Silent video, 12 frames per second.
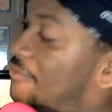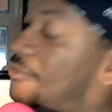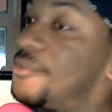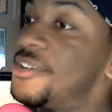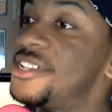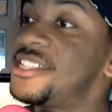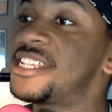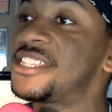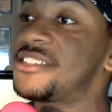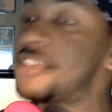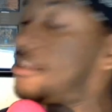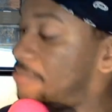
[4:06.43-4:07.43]
for 1.
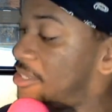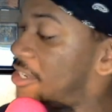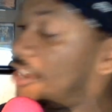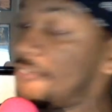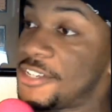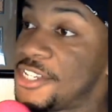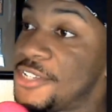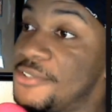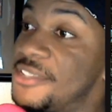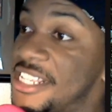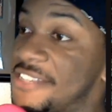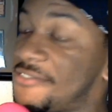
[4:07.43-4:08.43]
For
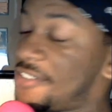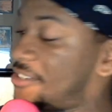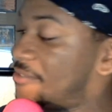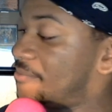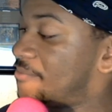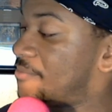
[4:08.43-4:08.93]
2. That's fair.